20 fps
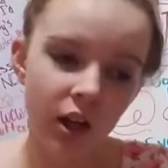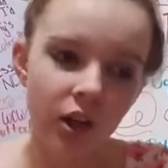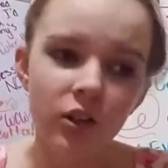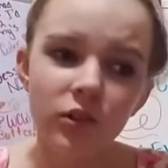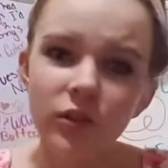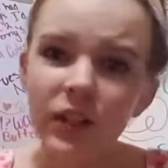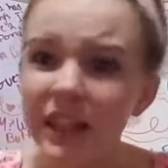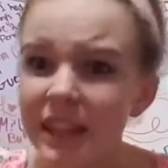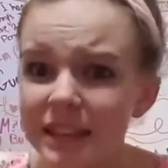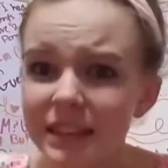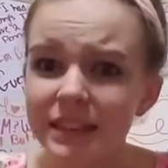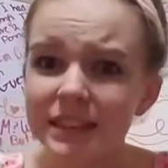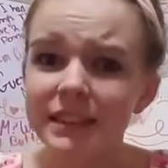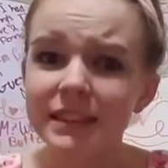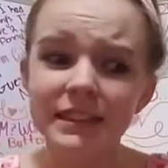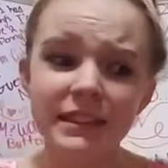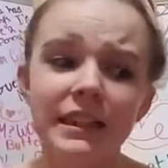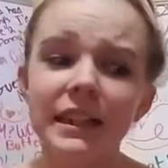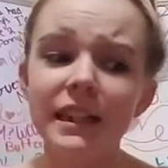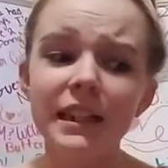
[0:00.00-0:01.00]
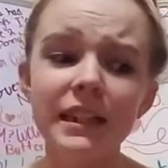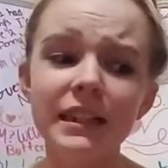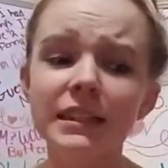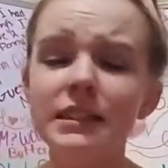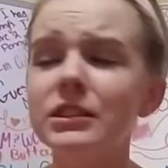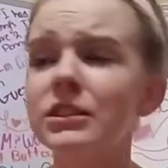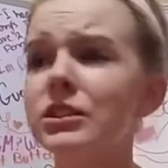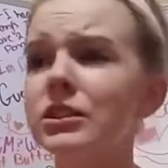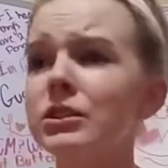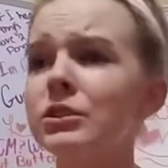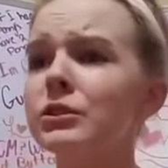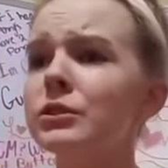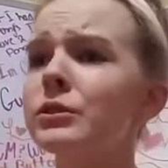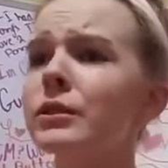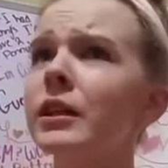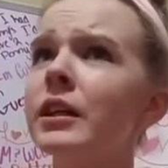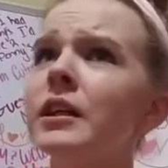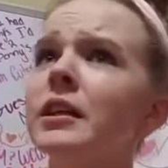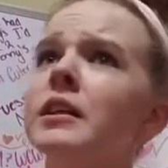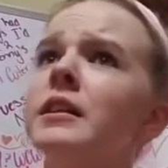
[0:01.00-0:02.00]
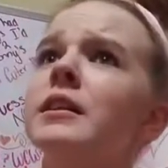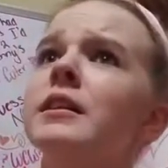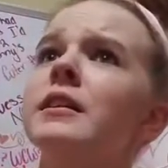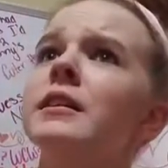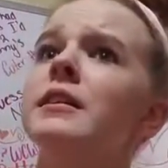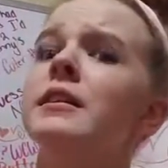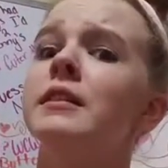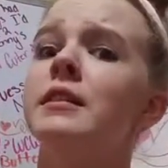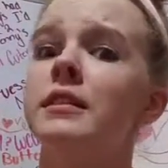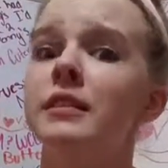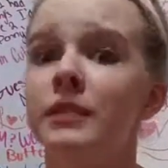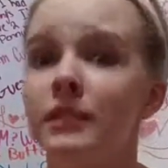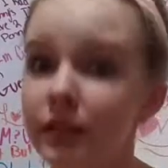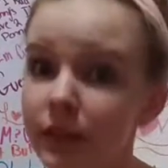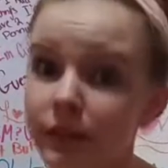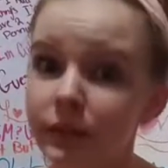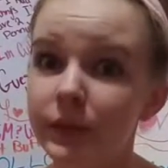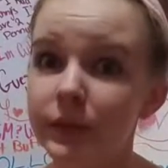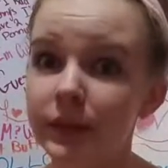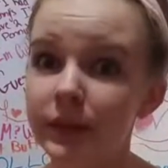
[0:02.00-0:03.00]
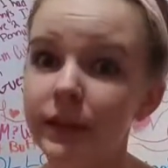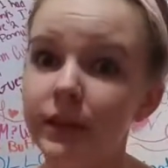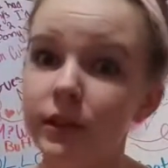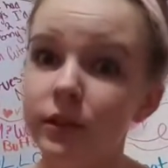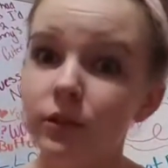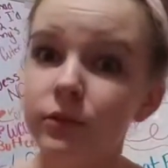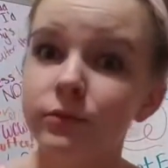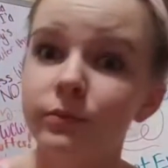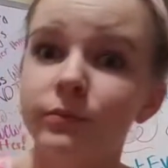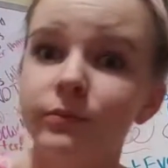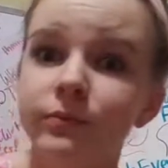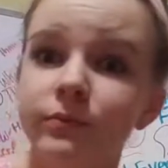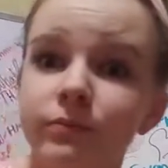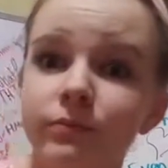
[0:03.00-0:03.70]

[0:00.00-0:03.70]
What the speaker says: Let's get into the video.